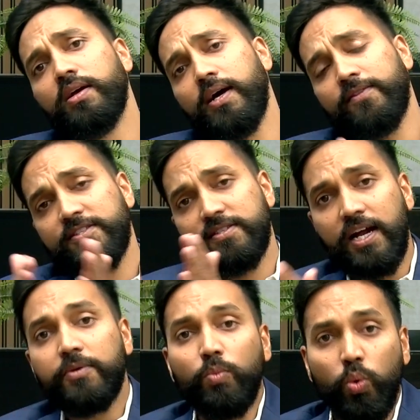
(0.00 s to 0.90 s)
and then
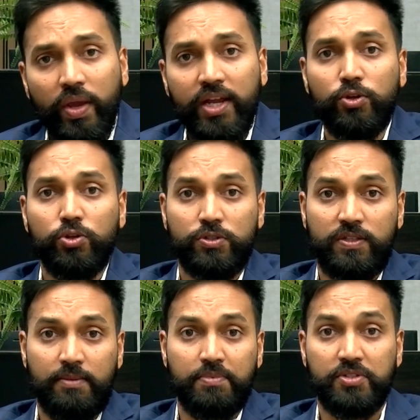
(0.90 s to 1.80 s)
start moving into those
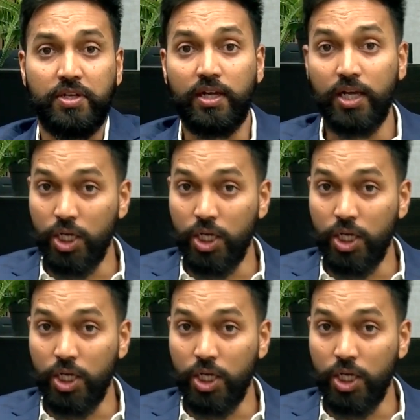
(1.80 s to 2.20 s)
3%.